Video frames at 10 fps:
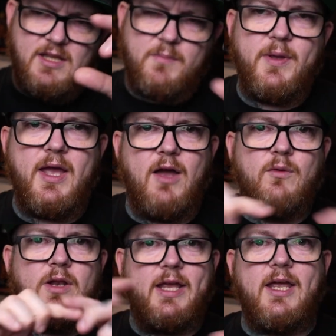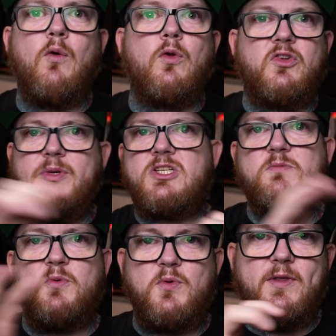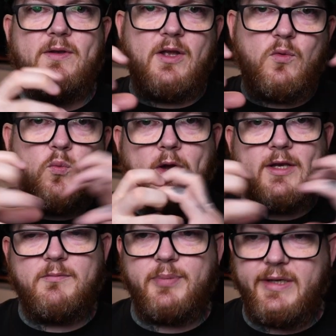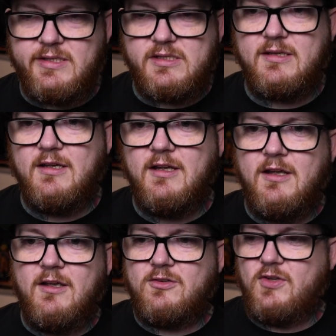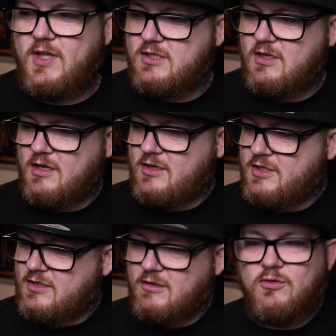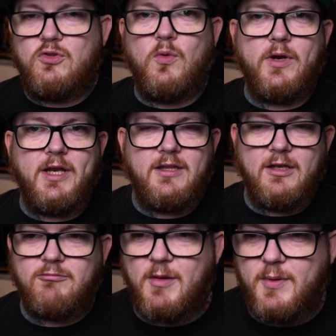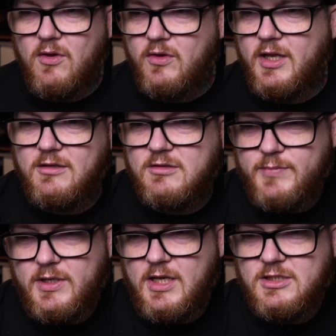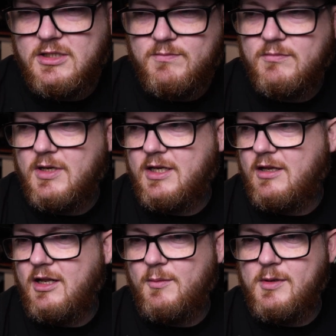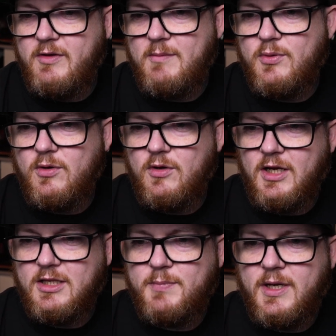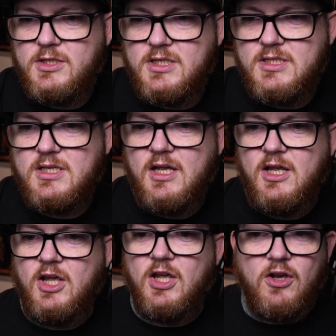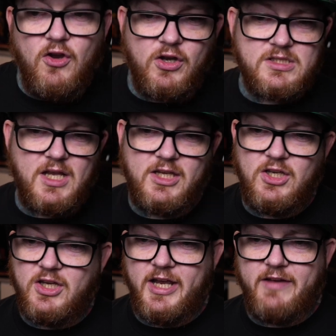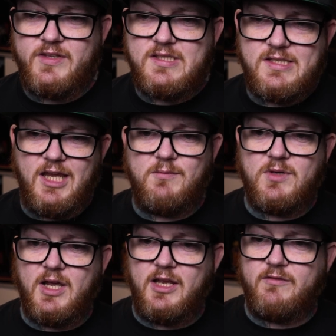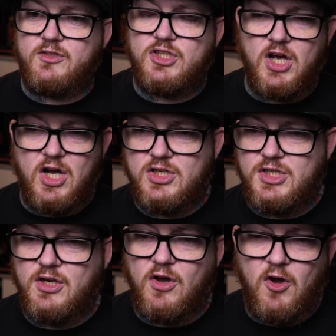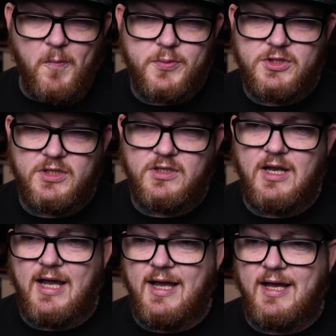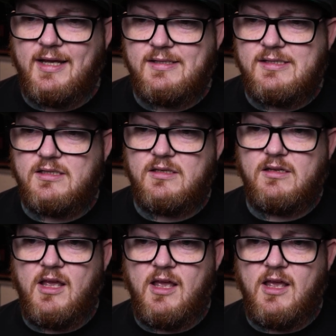up bit. I would like it all to be smooth and like one piece, so there's, because you don't want anything rubbing on it. But that's just like a little bit of an input looking at the pictures. Looks like you're going to have the same kind of charging option as